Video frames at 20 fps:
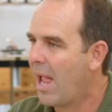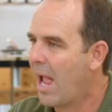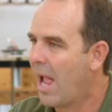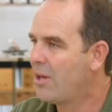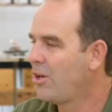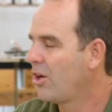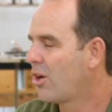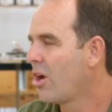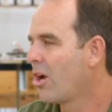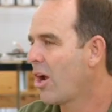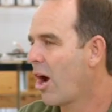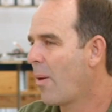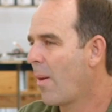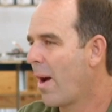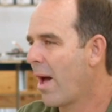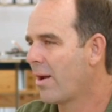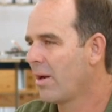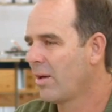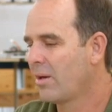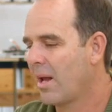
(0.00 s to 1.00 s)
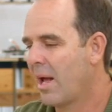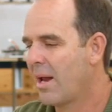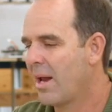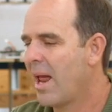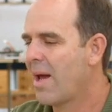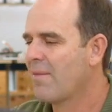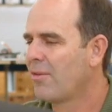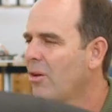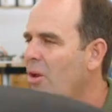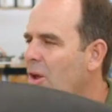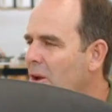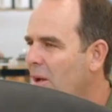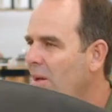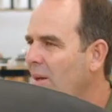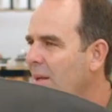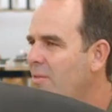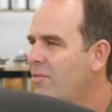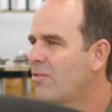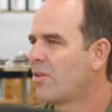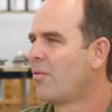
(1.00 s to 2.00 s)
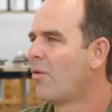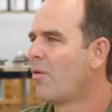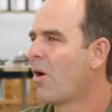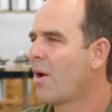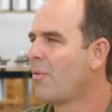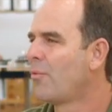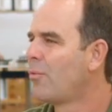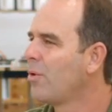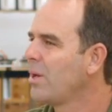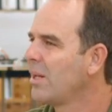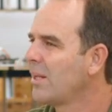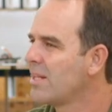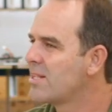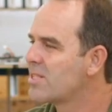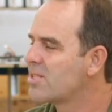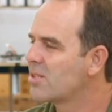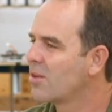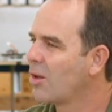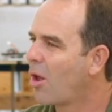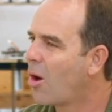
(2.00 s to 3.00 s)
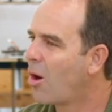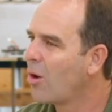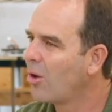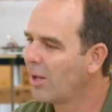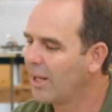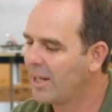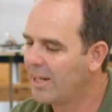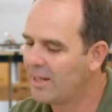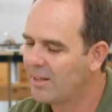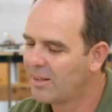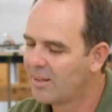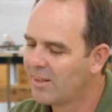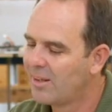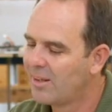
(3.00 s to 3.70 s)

and you can go out and have a lot of lift and ride really slowly